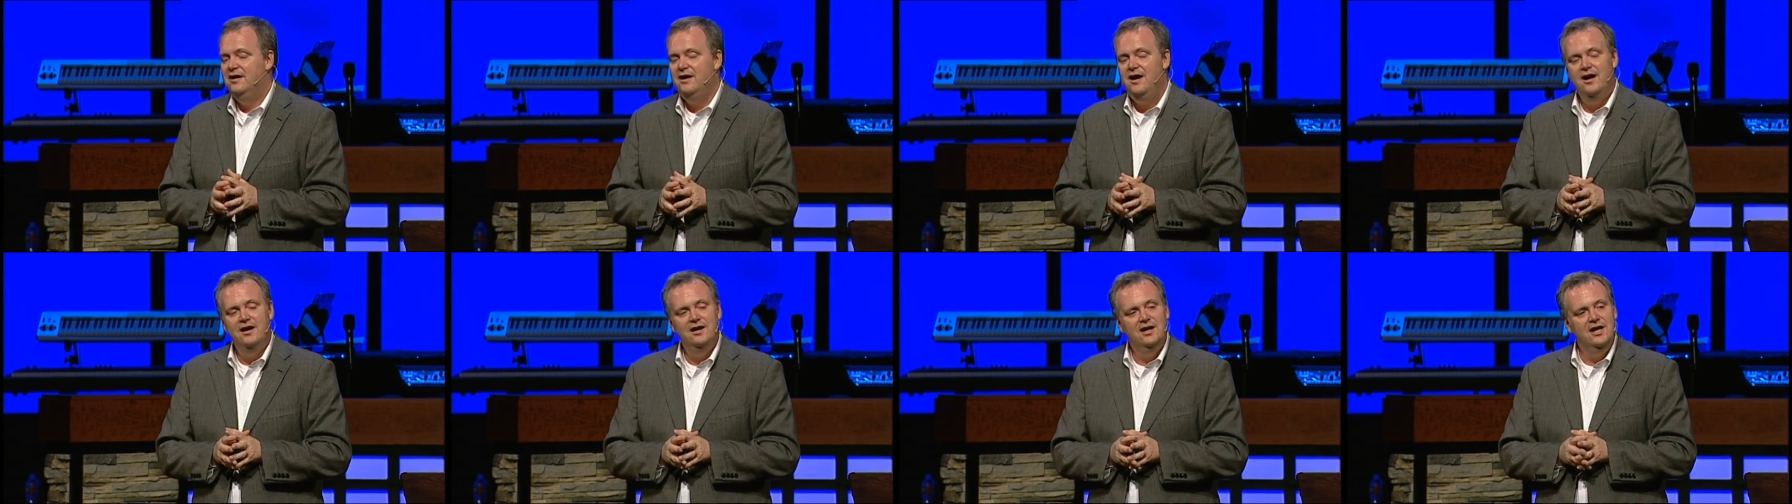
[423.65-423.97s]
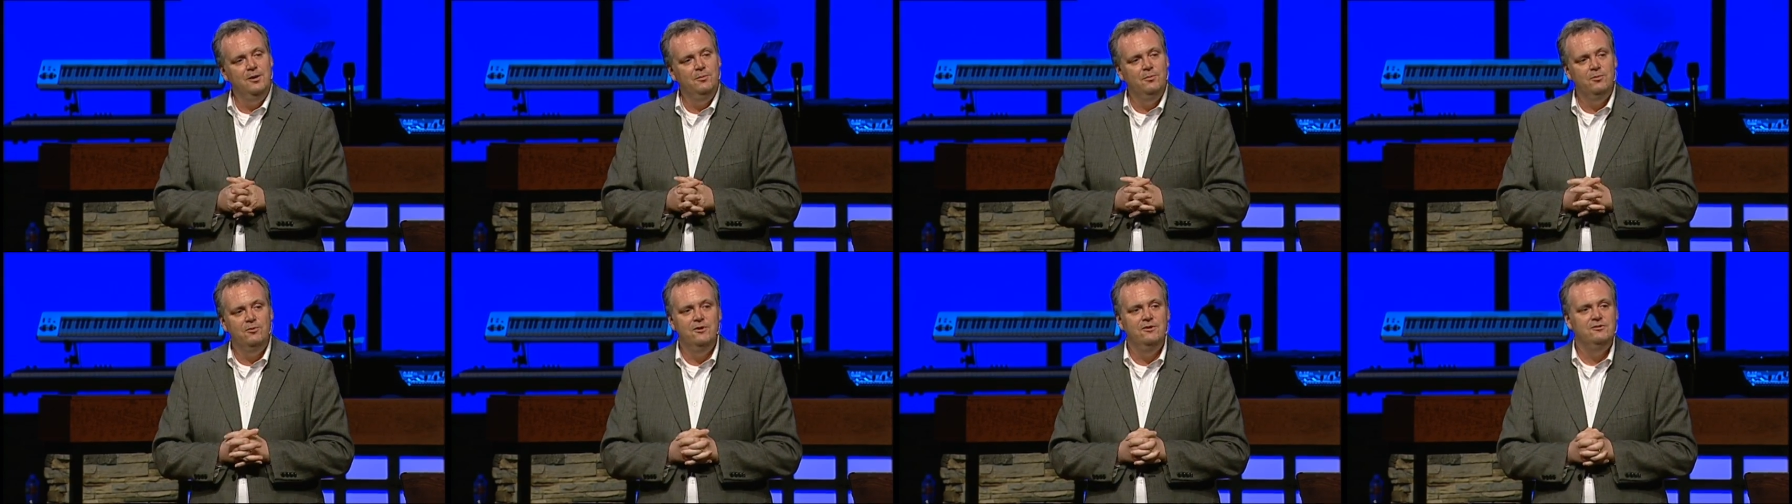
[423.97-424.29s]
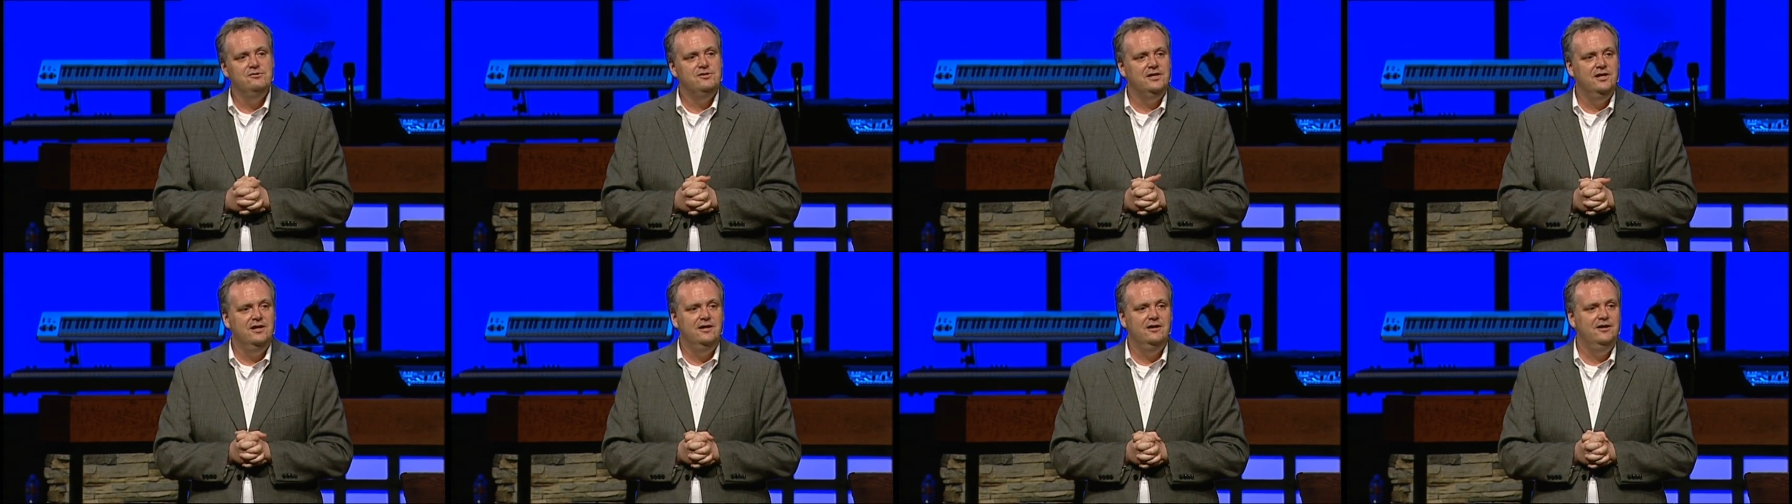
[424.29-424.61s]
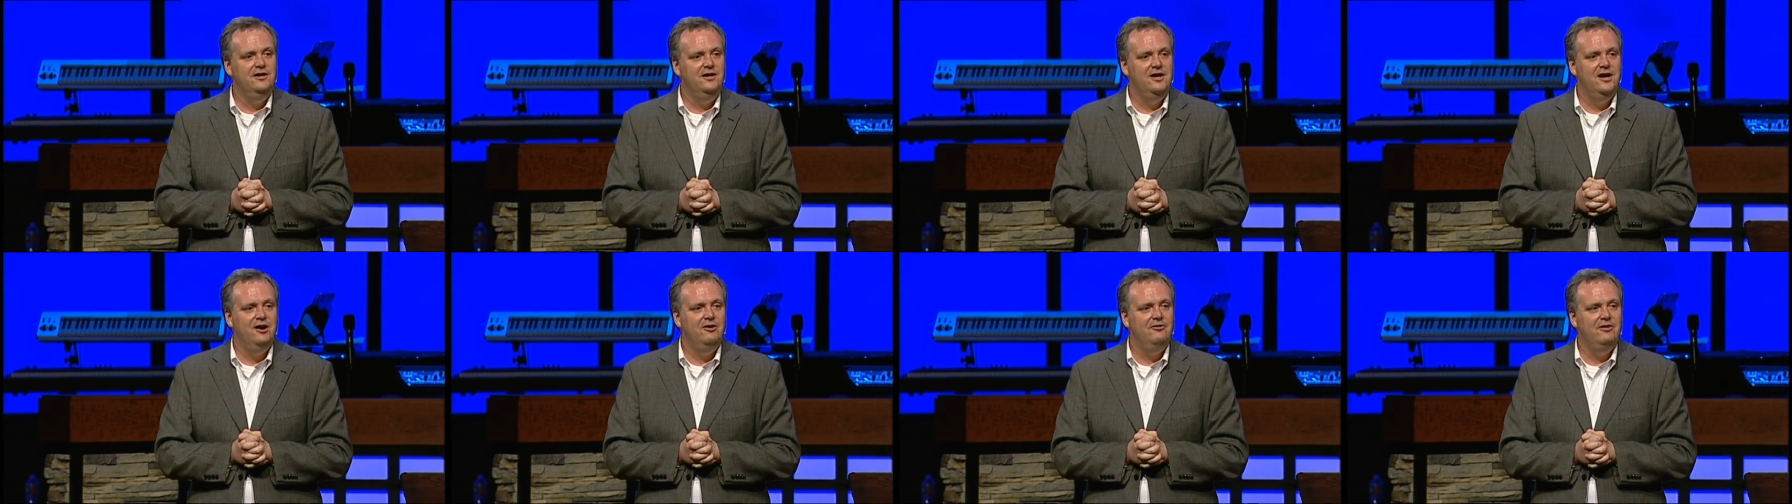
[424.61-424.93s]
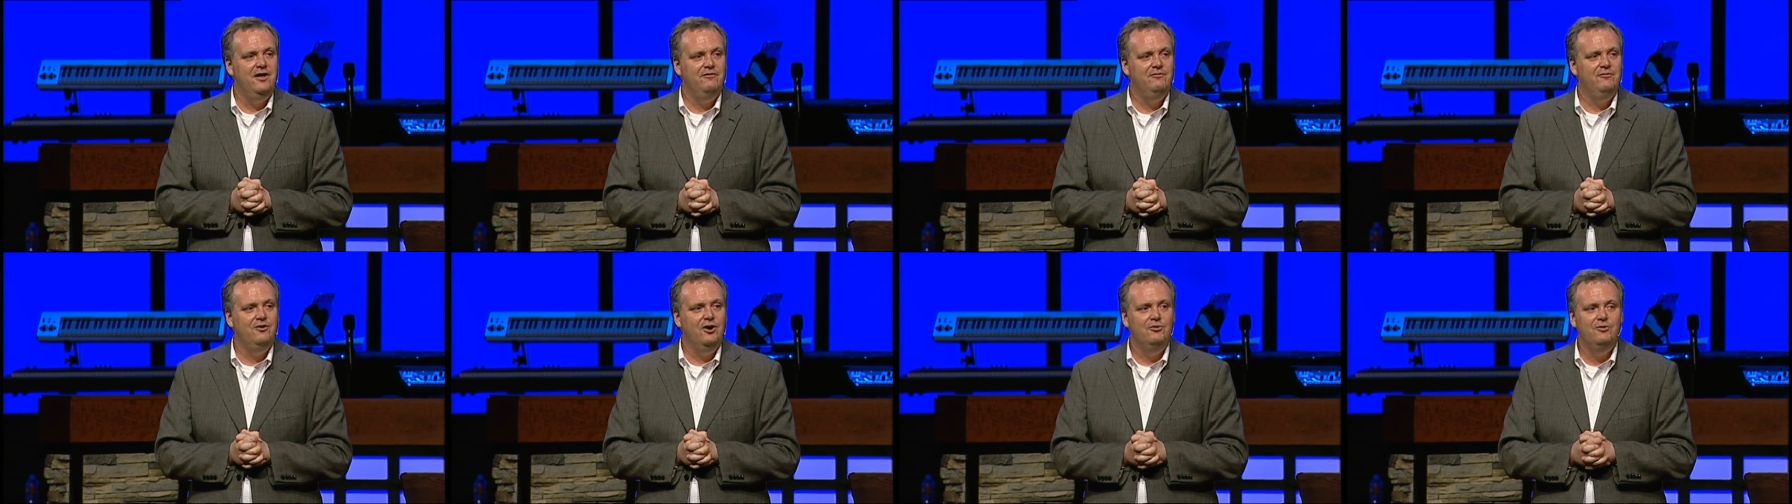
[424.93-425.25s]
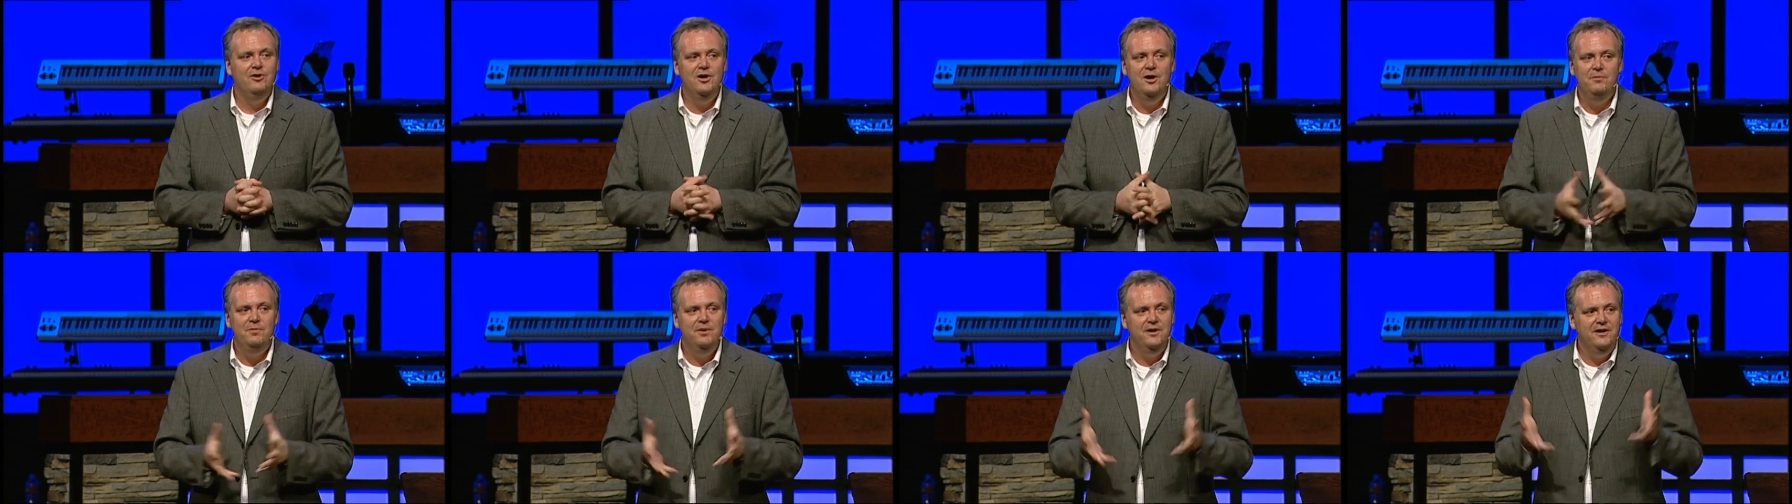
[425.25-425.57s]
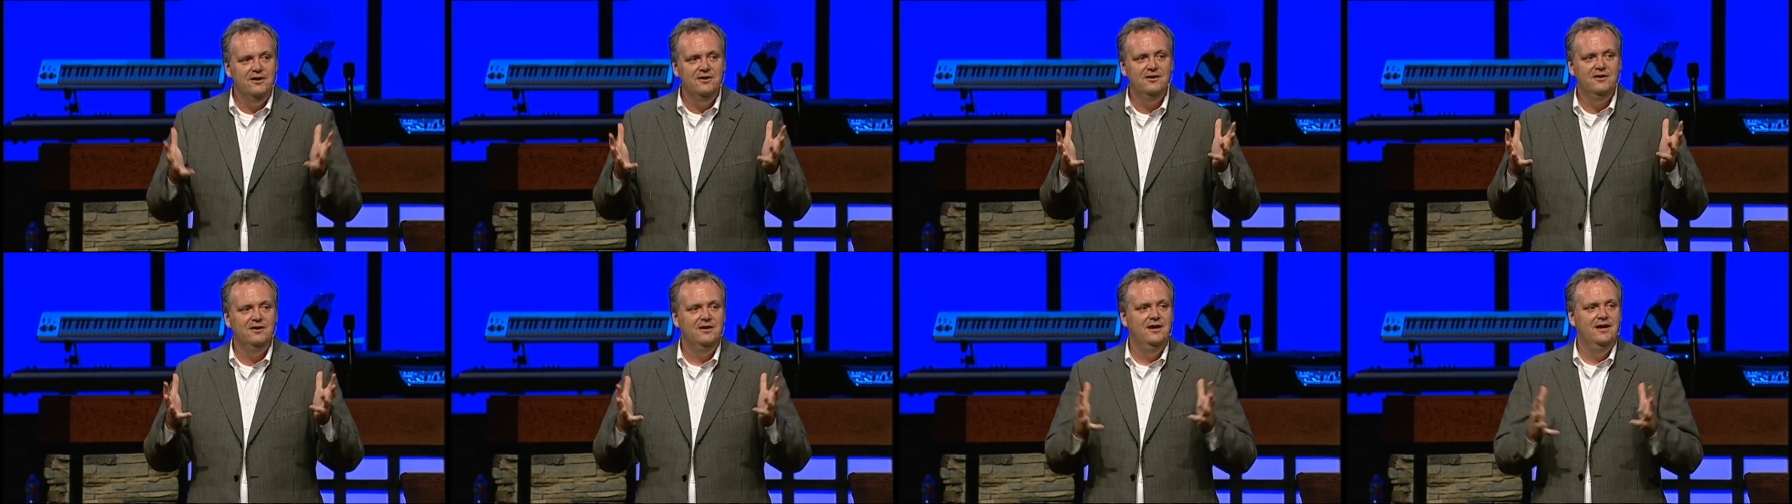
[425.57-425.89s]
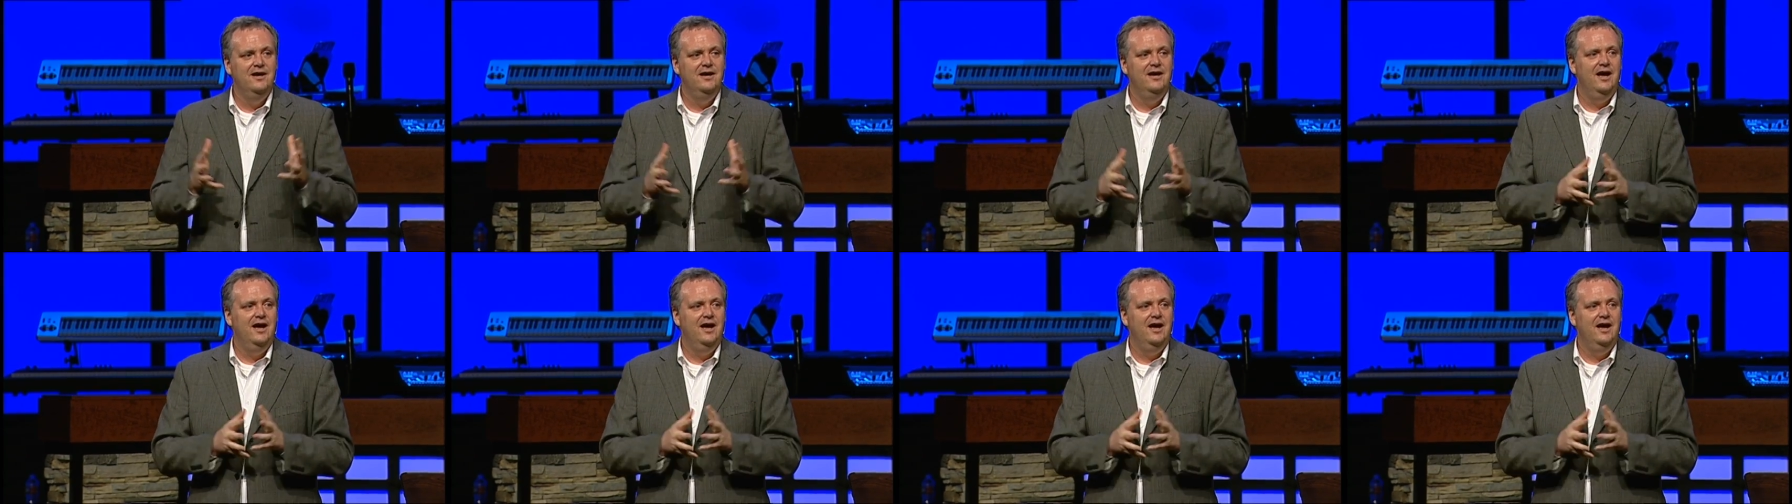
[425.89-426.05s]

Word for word: got deep roots here. You know, they've grown up here.